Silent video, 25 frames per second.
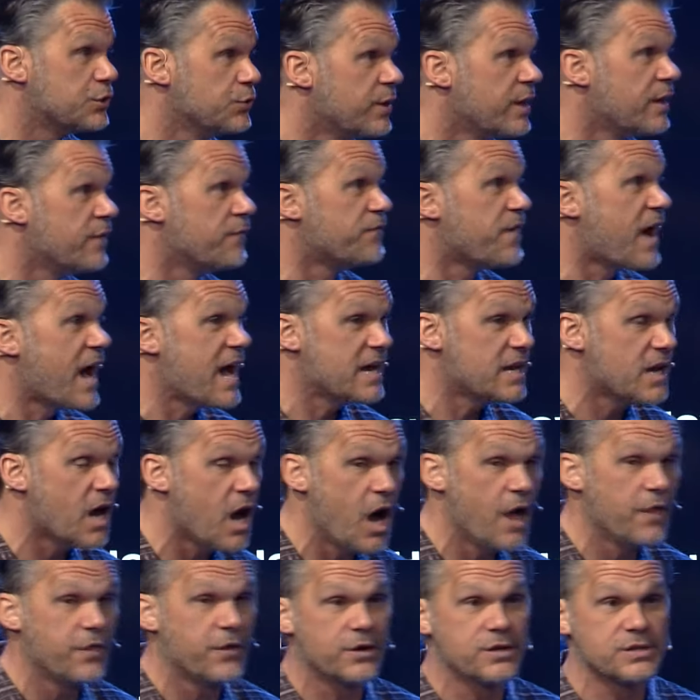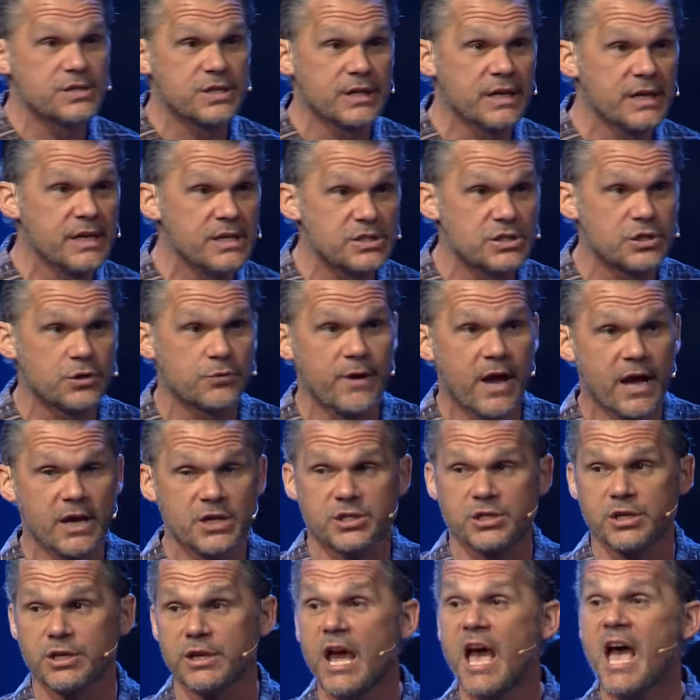to invite others in his
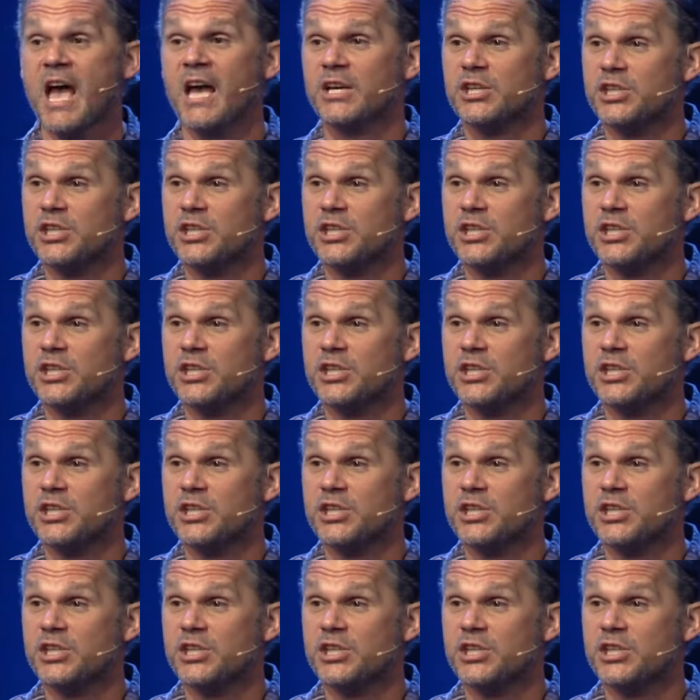direction,